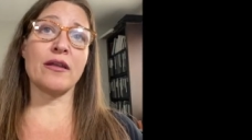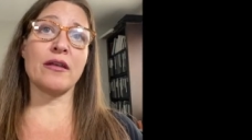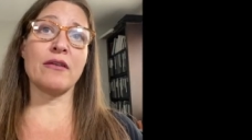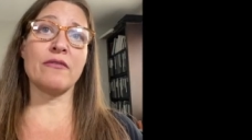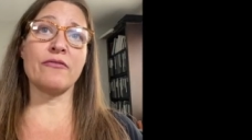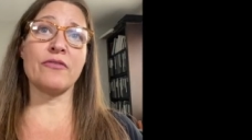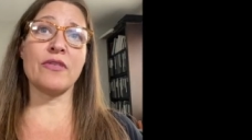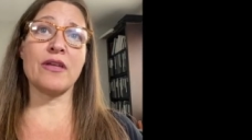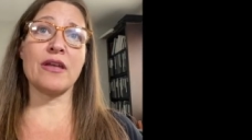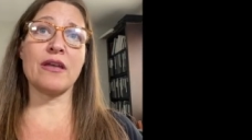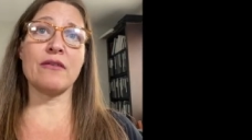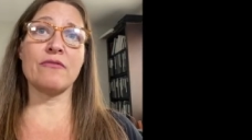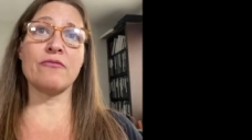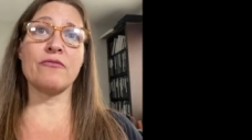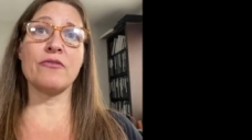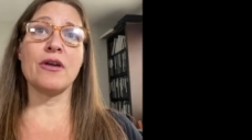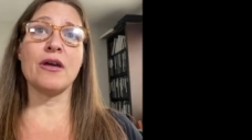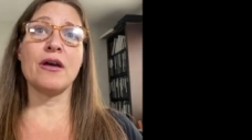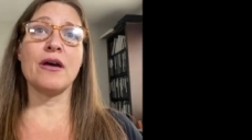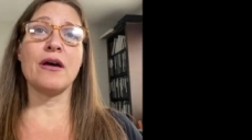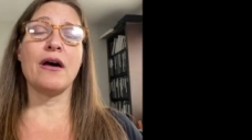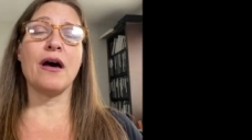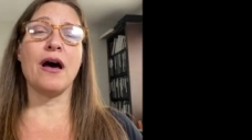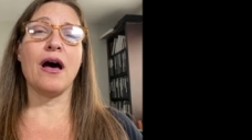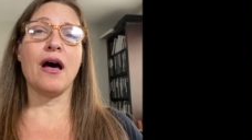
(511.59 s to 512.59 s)
if they've
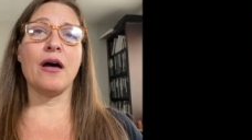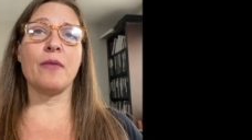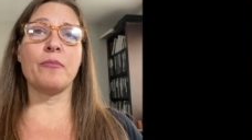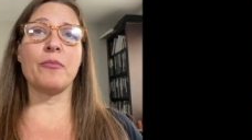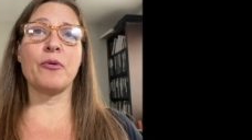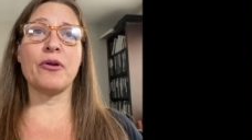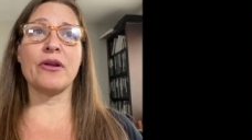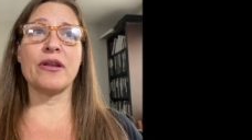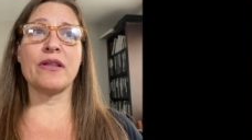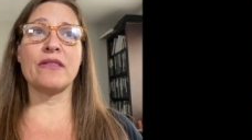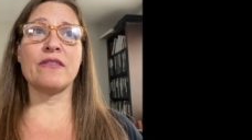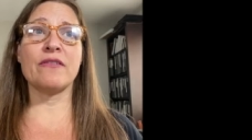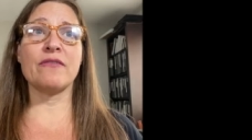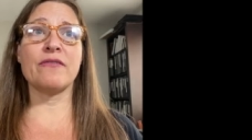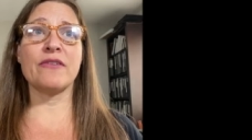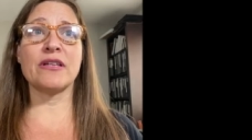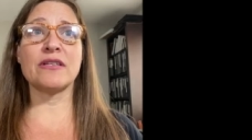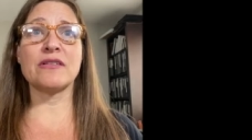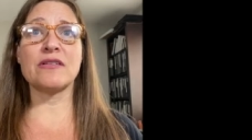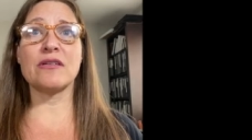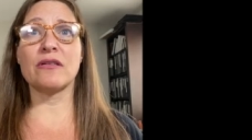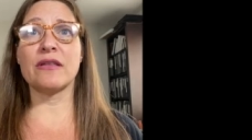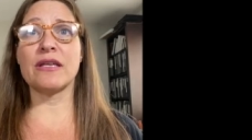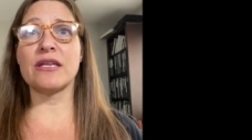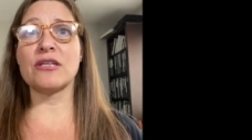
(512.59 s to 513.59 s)
upgraded the
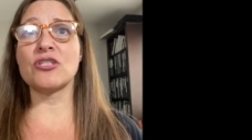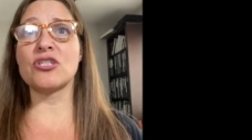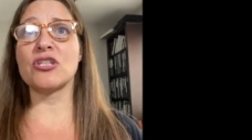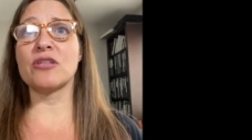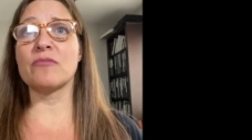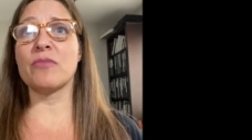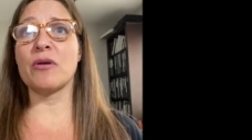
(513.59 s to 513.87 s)
ventilation.